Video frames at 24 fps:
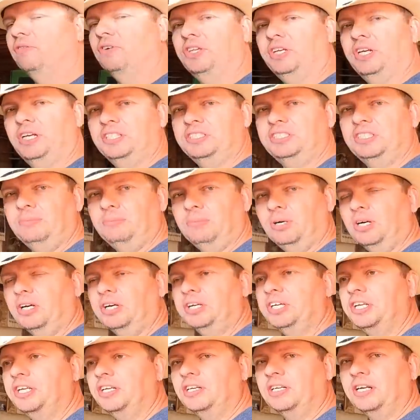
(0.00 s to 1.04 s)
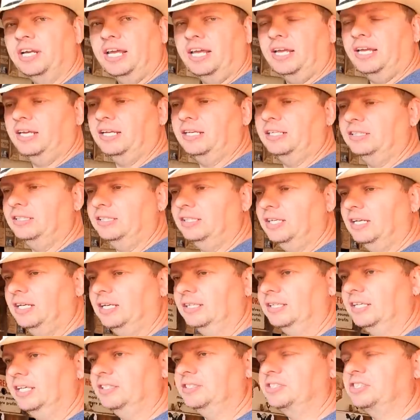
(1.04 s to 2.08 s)
over the hunting barn here and
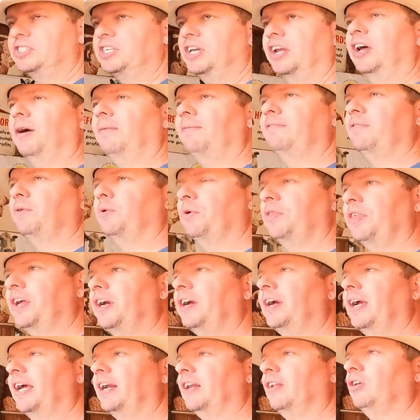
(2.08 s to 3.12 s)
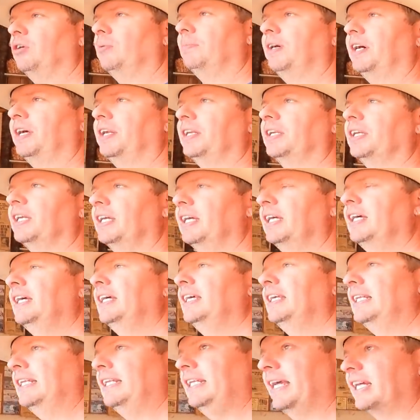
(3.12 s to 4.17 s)
uh, getting set up for their antelope hunt
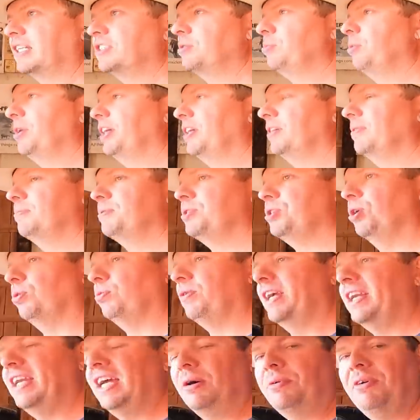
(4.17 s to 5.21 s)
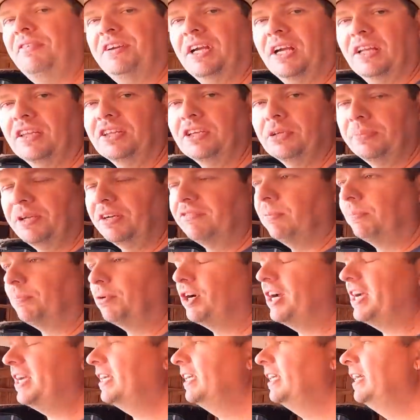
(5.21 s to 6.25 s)
next week. So right now we've got a little bit of a
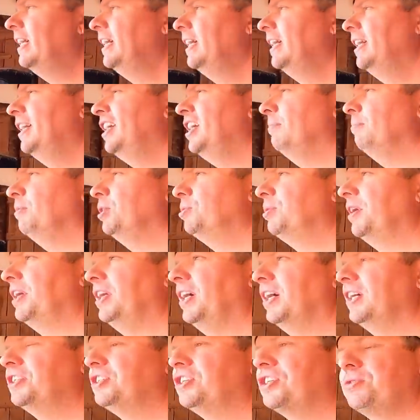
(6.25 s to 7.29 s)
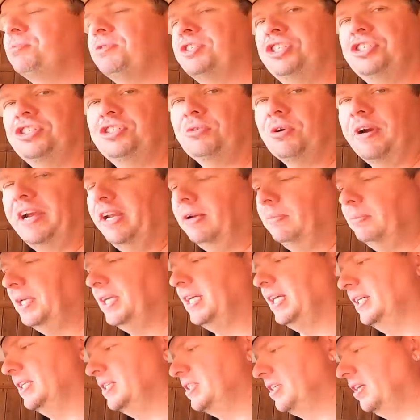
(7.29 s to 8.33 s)
break in between hunters, which is great
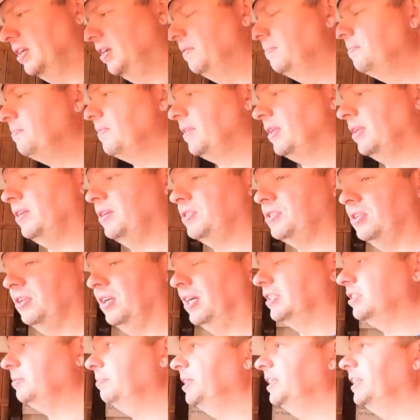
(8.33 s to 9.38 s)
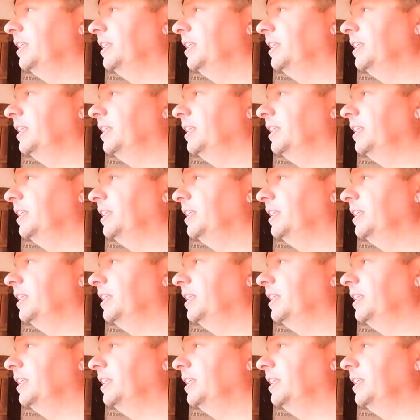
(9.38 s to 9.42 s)
because there's a lot to